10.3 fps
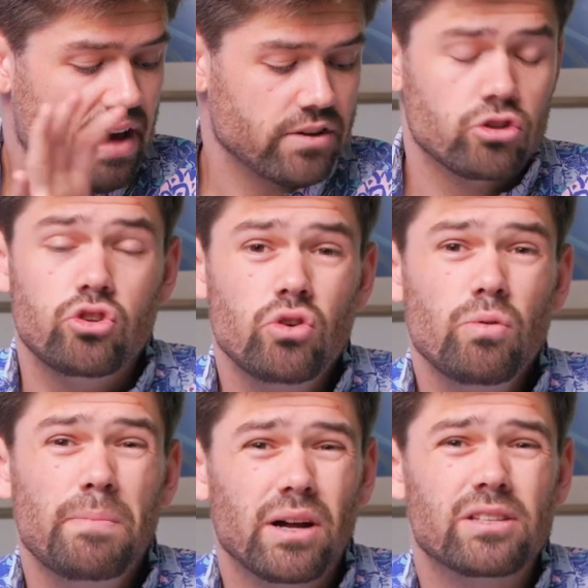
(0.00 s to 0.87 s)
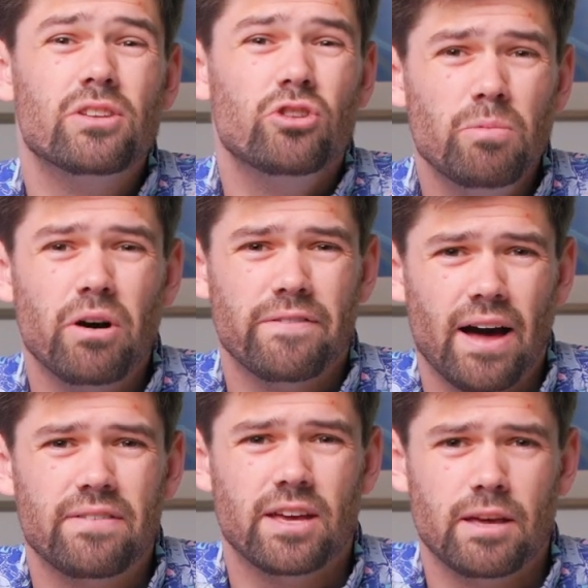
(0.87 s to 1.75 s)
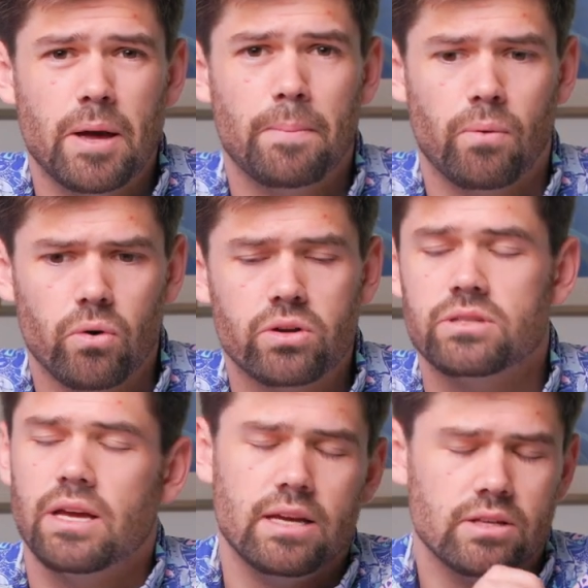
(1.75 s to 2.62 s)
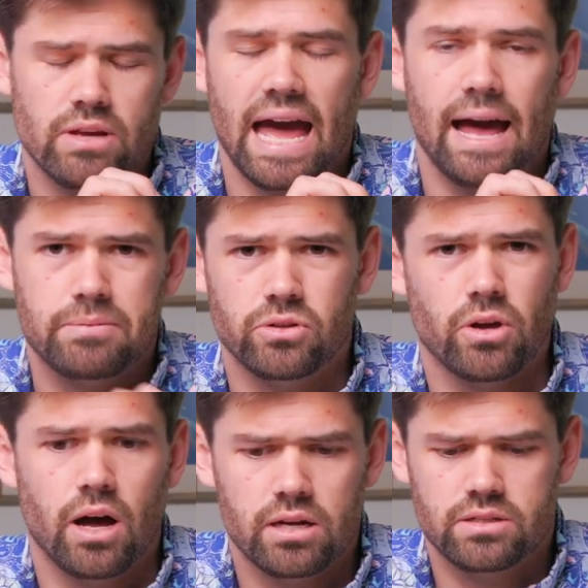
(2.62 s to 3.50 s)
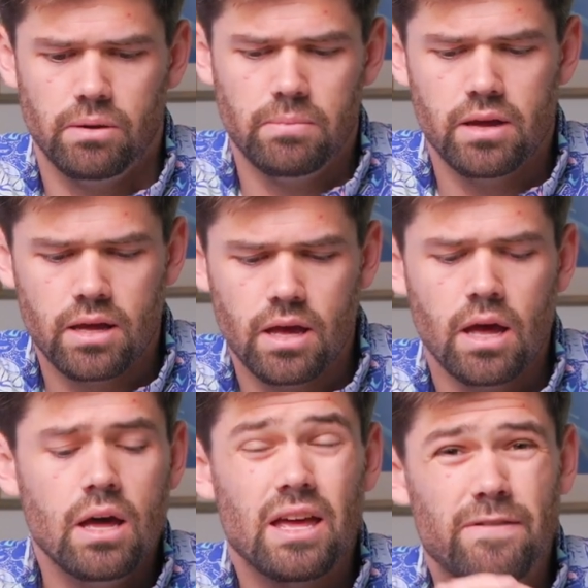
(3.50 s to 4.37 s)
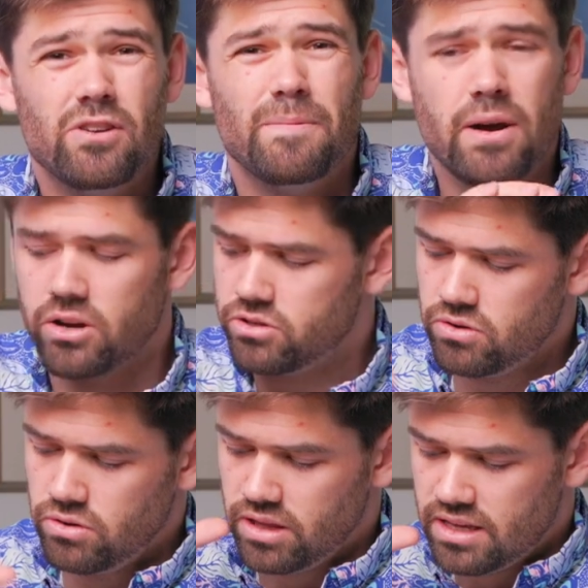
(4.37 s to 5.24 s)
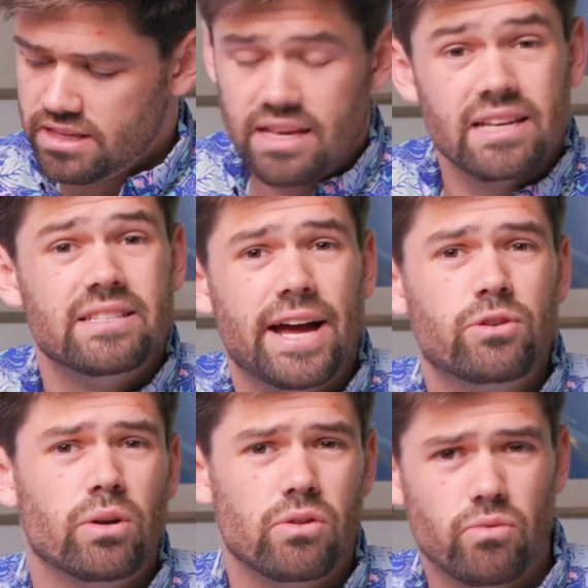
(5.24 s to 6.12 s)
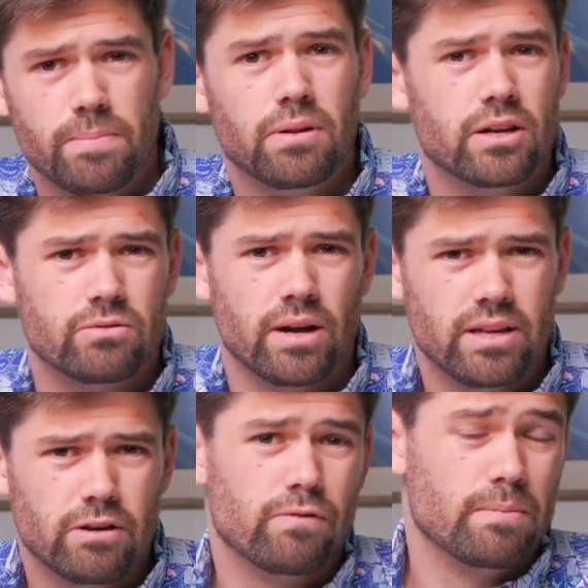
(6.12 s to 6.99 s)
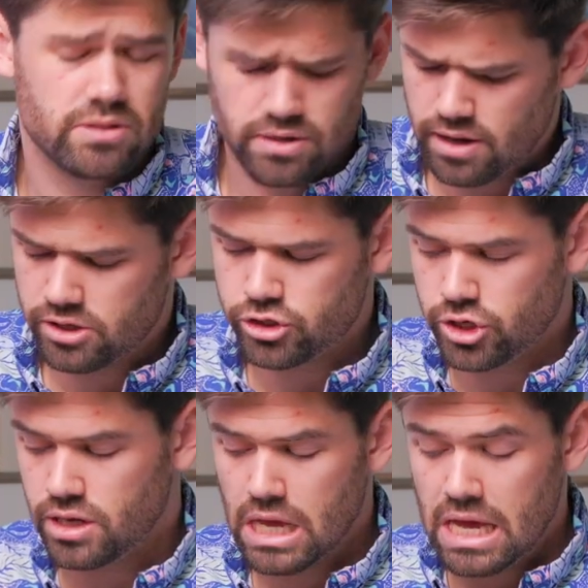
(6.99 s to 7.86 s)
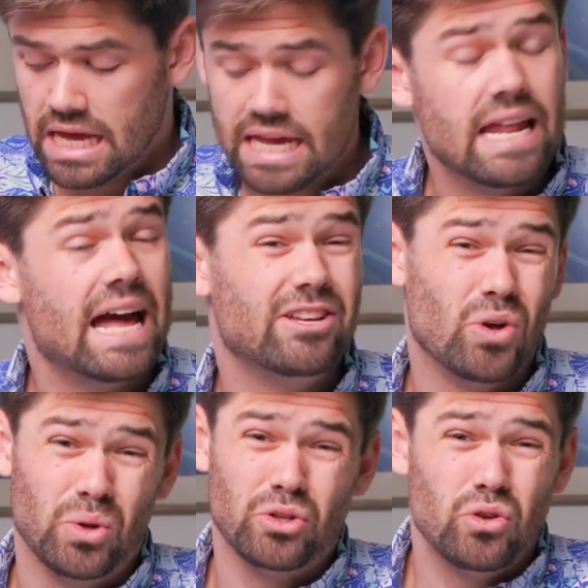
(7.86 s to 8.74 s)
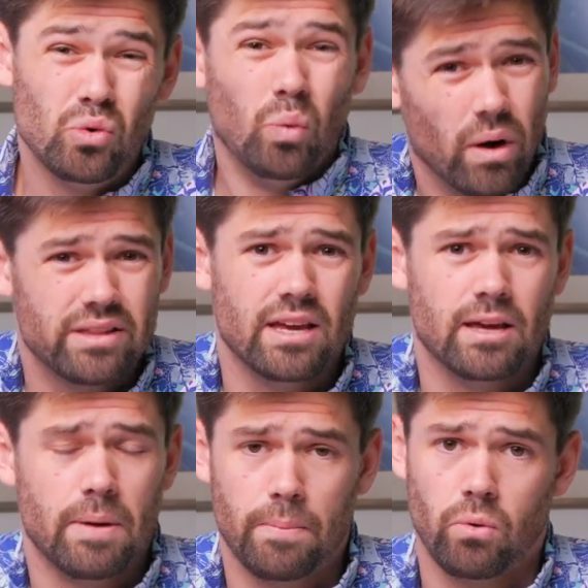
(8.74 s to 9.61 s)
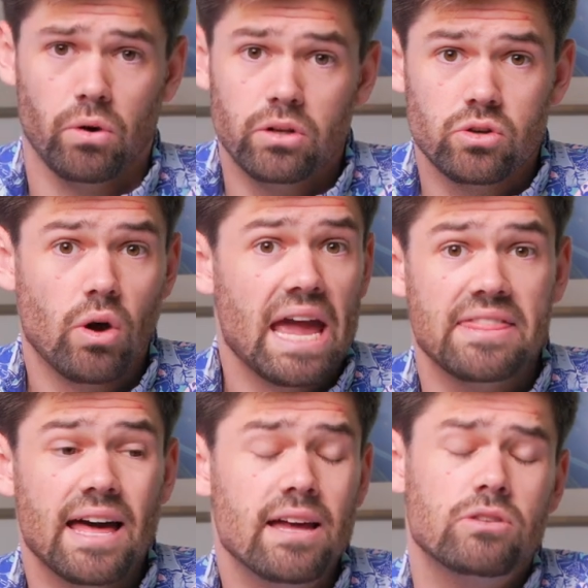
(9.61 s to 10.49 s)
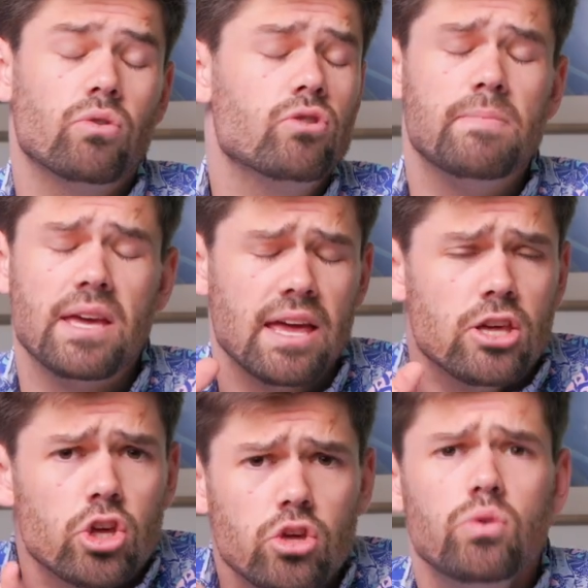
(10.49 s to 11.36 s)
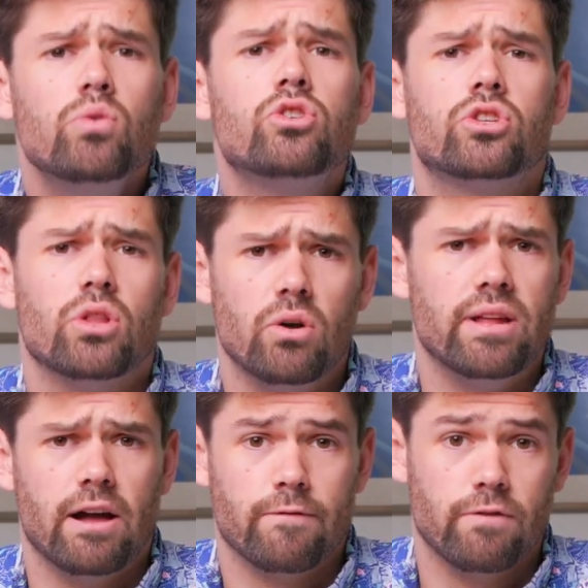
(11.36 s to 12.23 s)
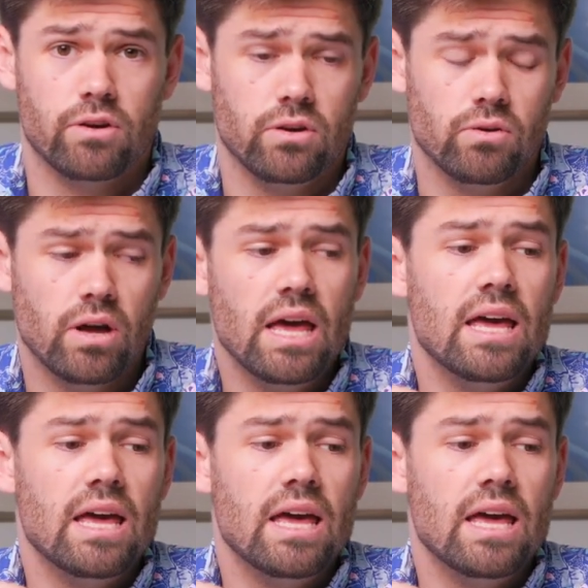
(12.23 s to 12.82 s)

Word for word: Having two built-in 2.5 gigabit ports is absolutely awesome. If you compare it to the DS923 Plus right here from Synology, it has only two 1 gigabit ports, and that is going to be a huge slowdown for you